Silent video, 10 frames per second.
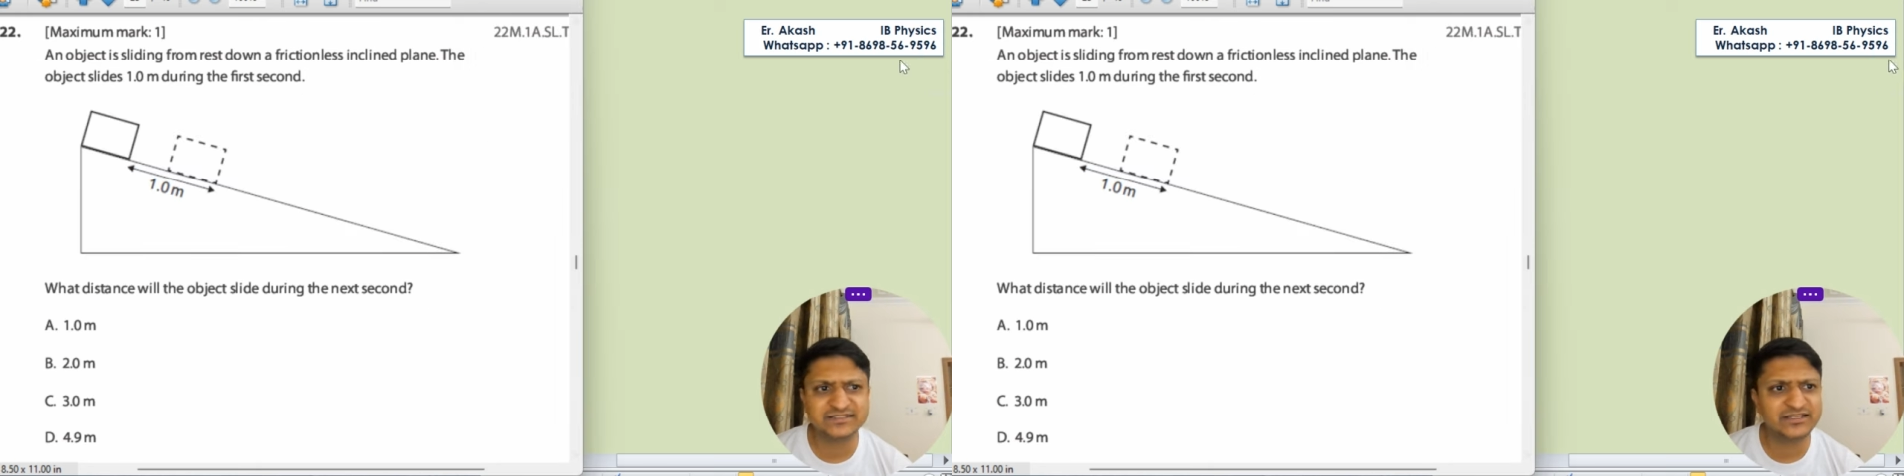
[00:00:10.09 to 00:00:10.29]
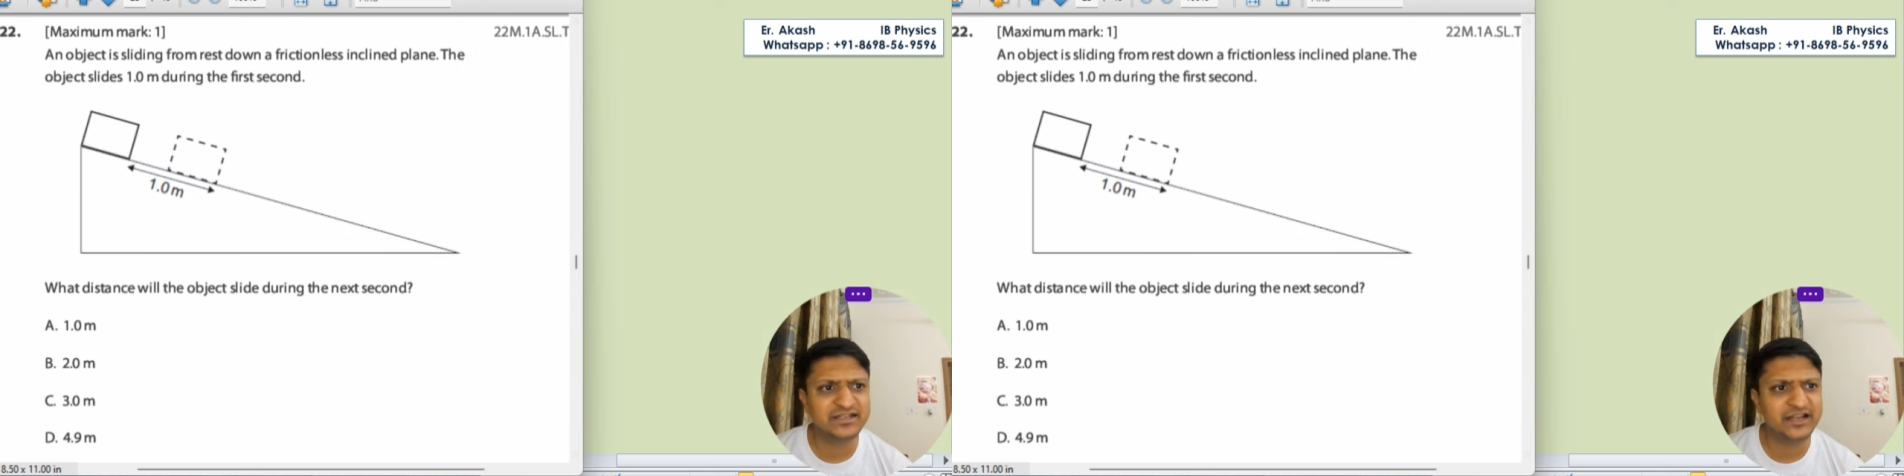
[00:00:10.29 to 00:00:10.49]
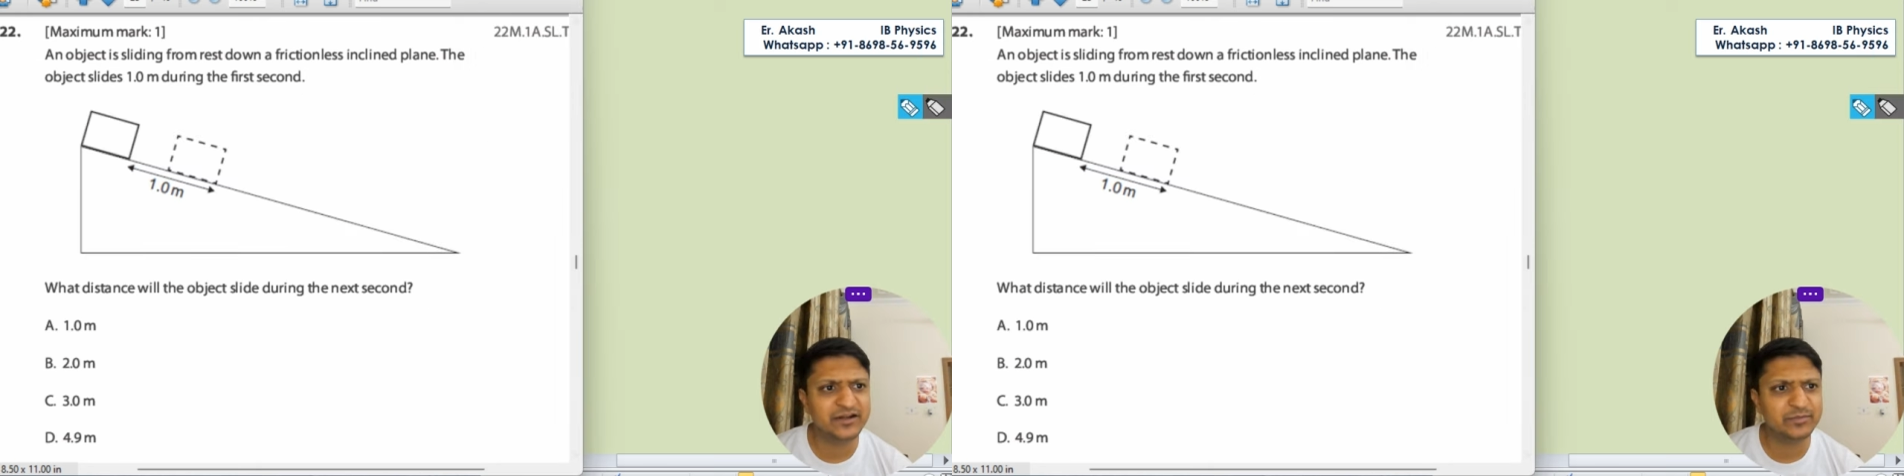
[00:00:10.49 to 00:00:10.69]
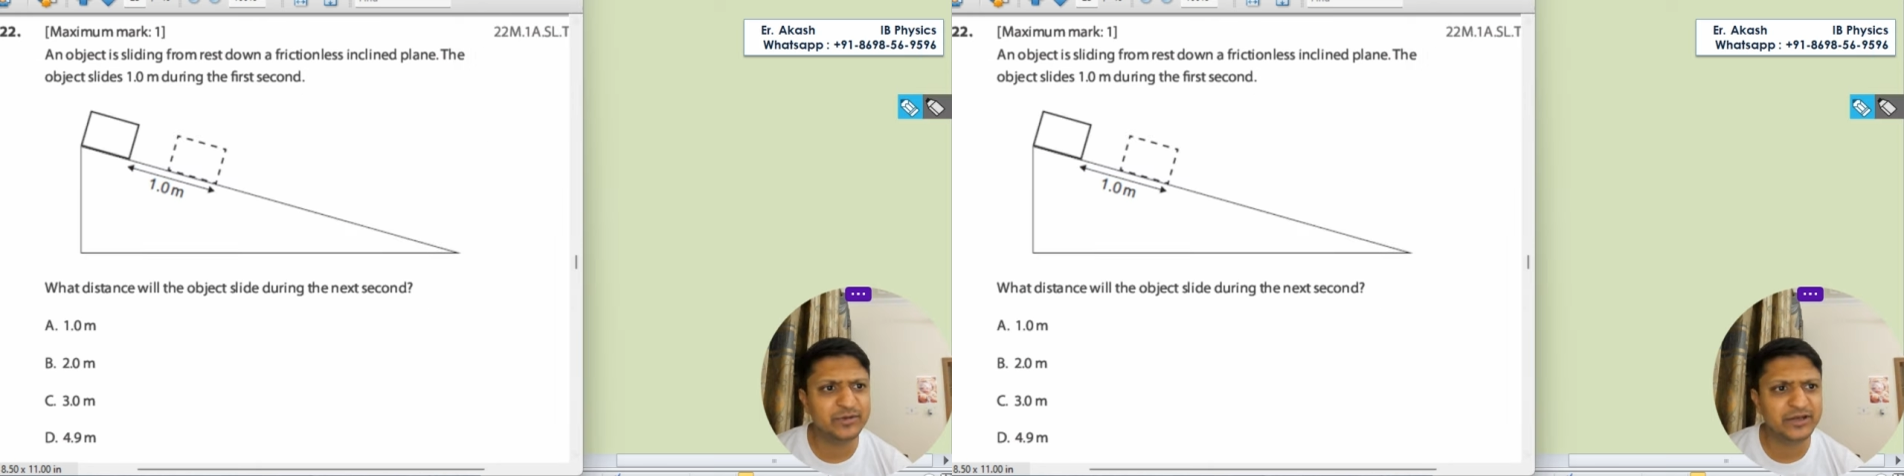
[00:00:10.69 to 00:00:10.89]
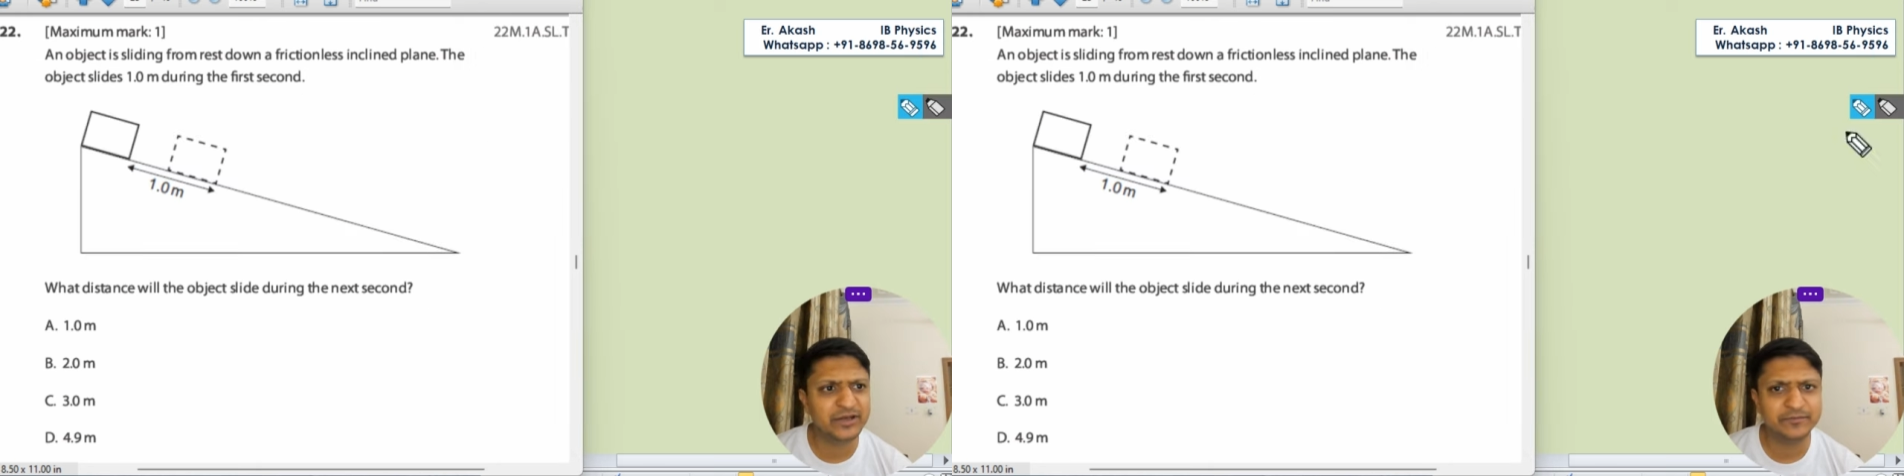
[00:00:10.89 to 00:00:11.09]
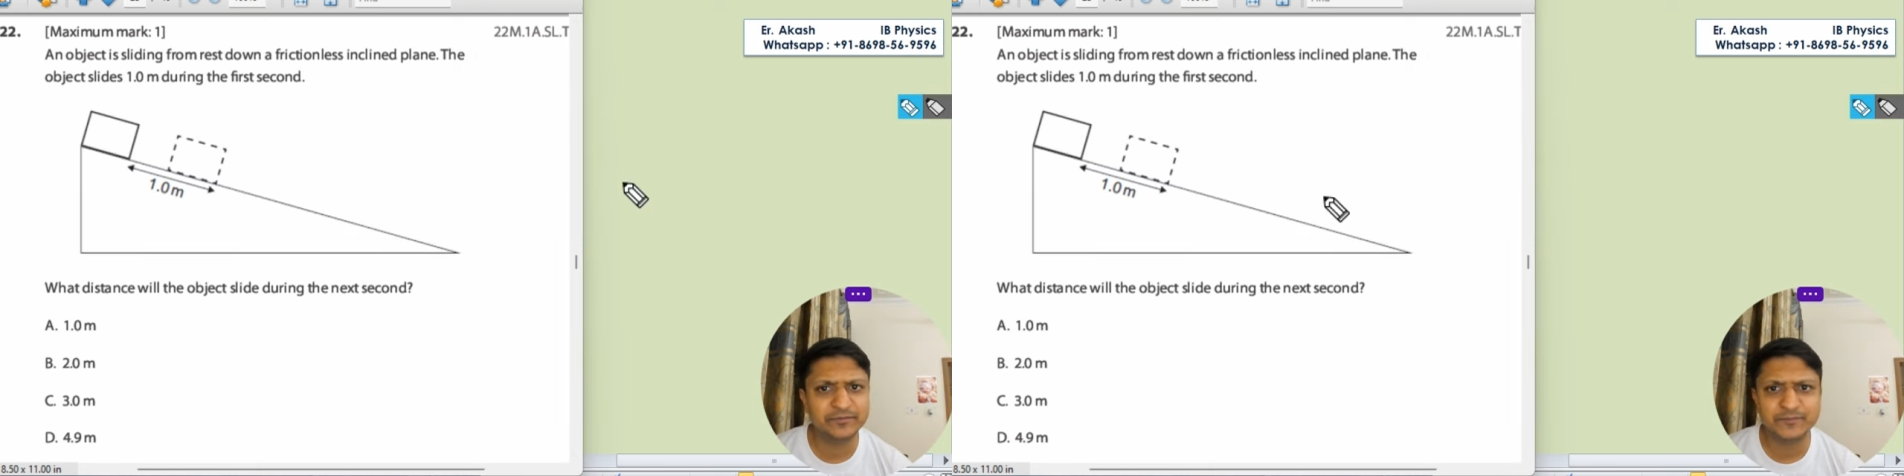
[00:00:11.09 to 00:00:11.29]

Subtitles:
inclined plane.